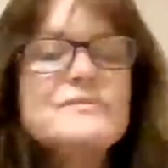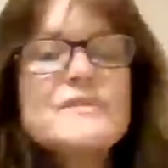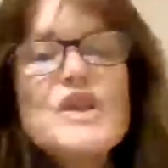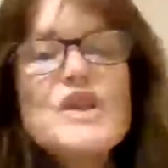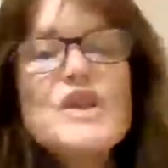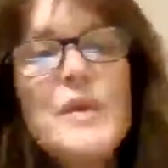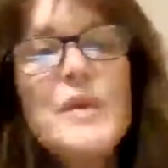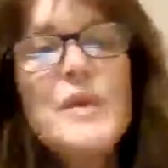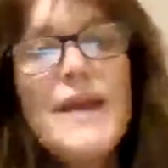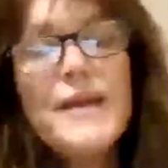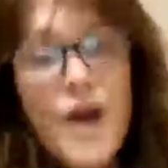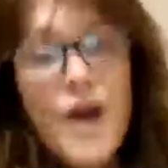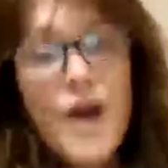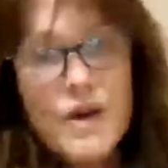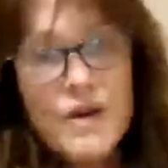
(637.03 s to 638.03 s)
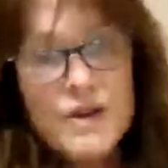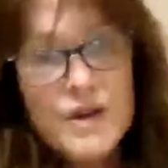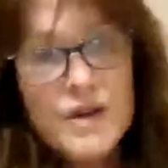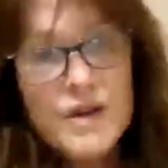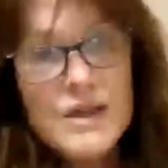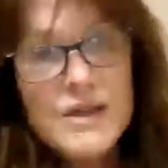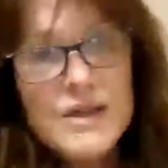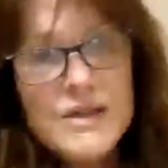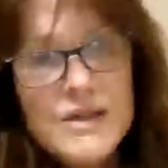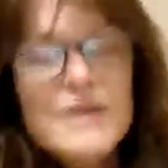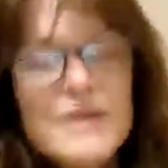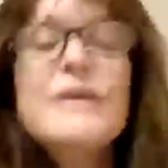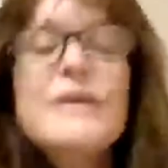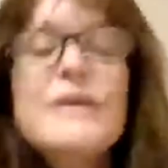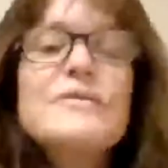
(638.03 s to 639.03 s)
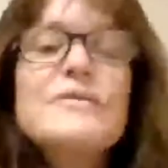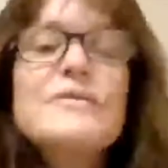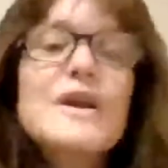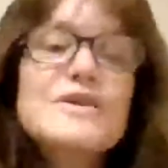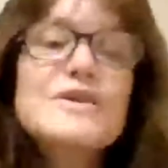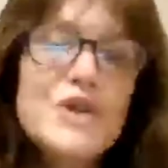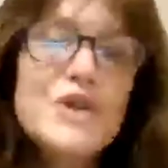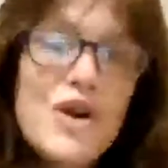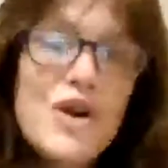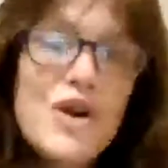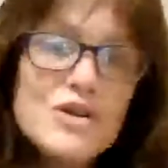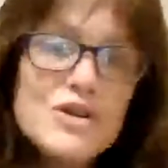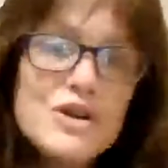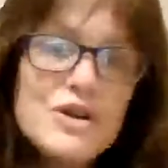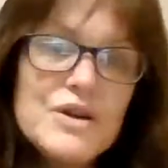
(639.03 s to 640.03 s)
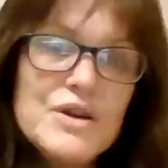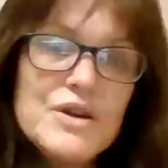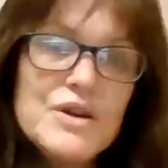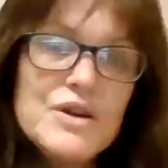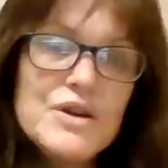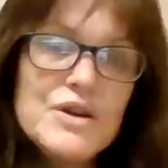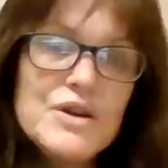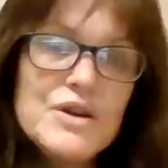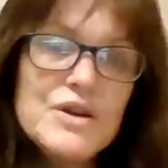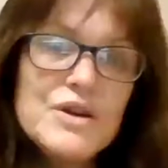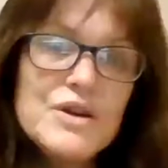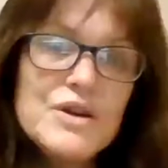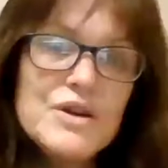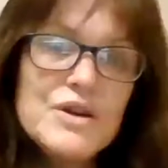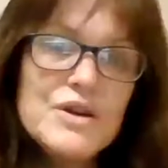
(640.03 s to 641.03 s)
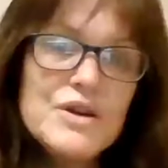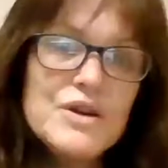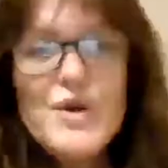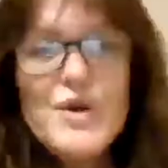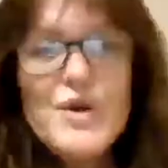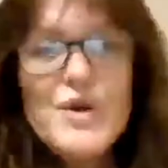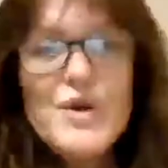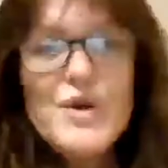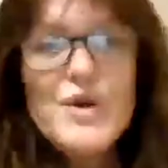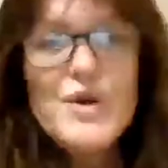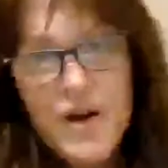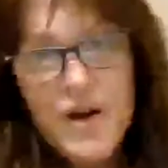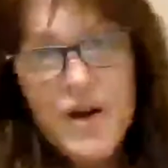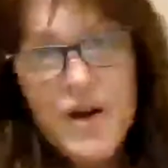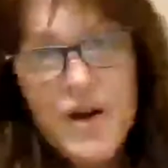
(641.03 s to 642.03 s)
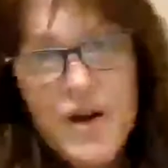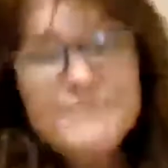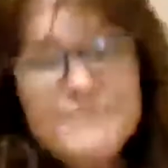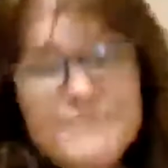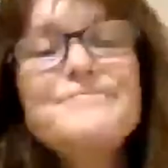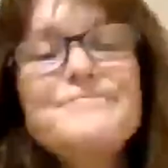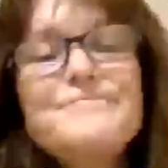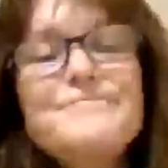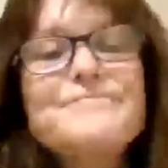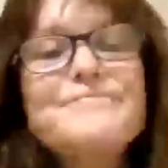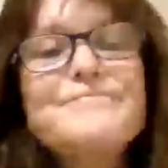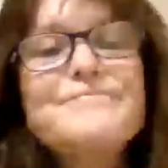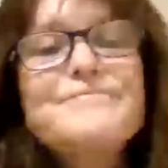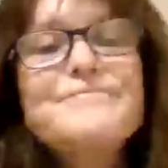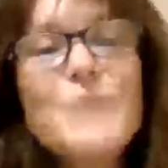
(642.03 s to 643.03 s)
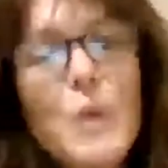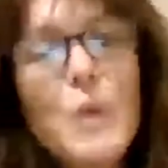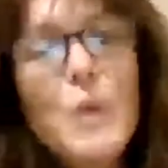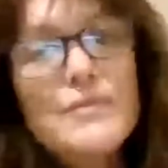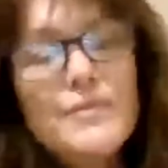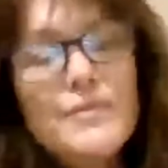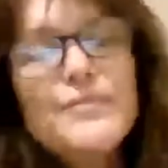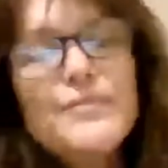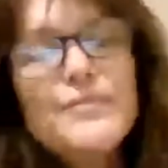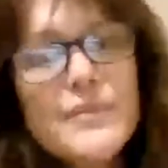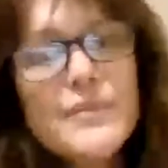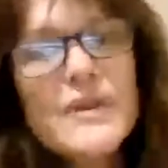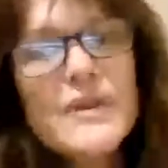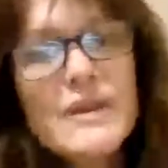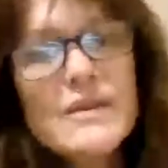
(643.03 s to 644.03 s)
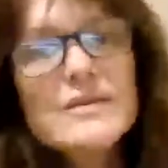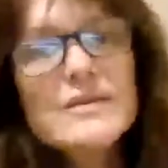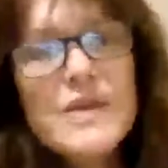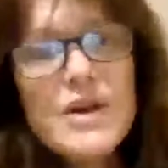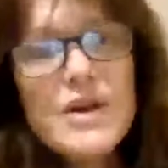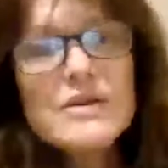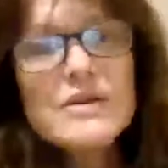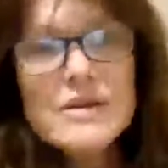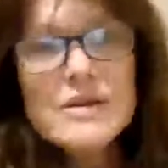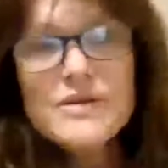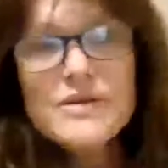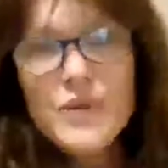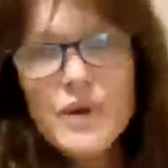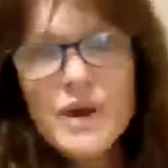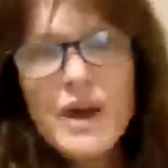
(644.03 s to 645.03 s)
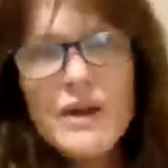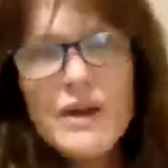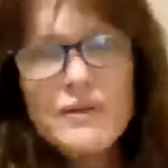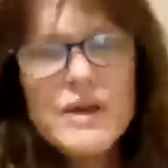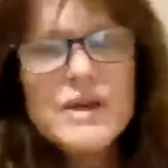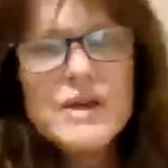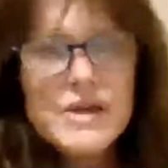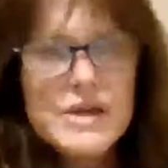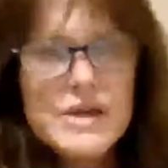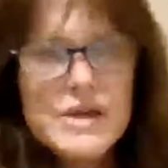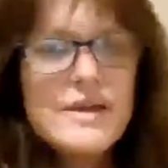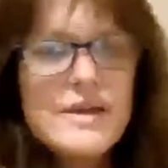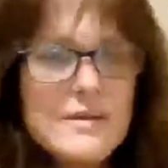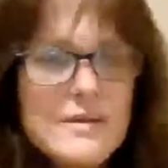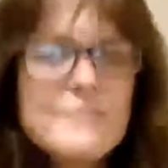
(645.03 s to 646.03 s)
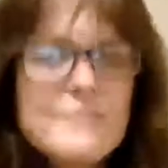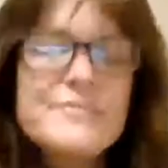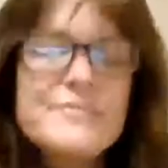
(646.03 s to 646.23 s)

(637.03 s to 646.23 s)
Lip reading: It's a little bit like car insurance. Get your car insurance when you drive your car. Well, as long as it's full coverage, then.